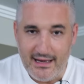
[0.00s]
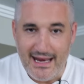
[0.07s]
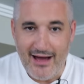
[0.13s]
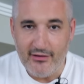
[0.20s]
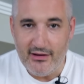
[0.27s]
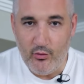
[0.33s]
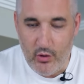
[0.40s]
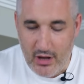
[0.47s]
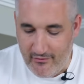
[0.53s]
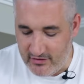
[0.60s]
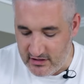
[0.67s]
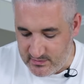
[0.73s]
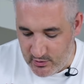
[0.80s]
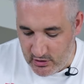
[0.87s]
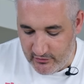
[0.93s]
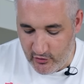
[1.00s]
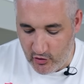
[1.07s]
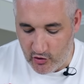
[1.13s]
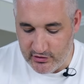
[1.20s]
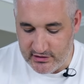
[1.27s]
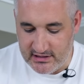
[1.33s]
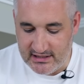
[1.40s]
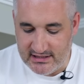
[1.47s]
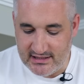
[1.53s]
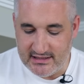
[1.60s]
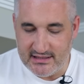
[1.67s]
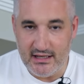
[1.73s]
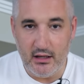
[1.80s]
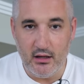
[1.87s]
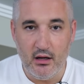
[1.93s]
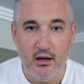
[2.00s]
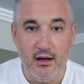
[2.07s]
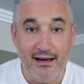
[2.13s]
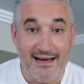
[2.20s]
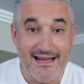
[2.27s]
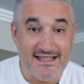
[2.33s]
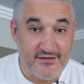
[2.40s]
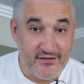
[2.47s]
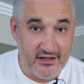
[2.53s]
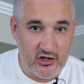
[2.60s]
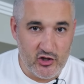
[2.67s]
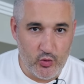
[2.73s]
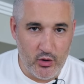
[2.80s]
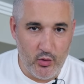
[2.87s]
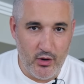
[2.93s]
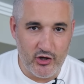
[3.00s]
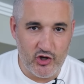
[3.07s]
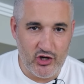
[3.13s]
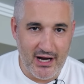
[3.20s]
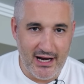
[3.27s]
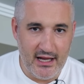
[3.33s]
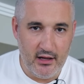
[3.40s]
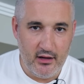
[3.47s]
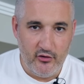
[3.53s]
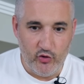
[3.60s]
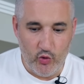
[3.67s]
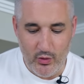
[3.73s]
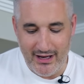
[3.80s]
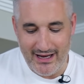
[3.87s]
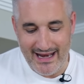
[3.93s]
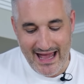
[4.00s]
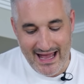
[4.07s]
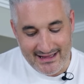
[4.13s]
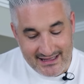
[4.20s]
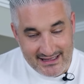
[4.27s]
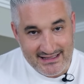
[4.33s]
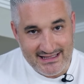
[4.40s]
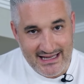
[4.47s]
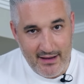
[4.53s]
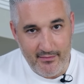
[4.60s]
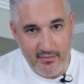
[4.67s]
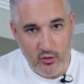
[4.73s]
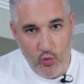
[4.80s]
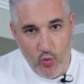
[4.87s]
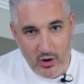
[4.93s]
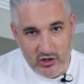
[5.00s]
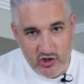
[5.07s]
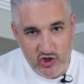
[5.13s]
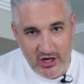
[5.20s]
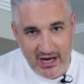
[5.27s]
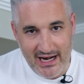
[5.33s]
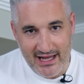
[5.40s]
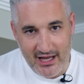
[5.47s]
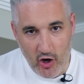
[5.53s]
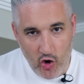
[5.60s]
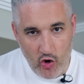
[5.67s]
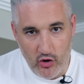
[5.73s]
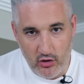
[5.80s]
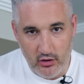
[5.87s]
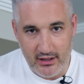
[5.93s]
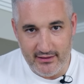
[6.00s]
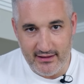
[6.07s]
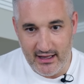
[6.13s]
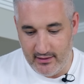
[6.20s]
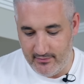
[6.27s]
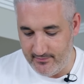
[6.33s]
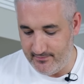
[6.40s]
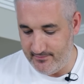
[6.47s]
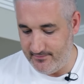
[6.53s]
Now that we have this beautiful consistency, let's finish with guanciale so we can add some guanciale oil in there.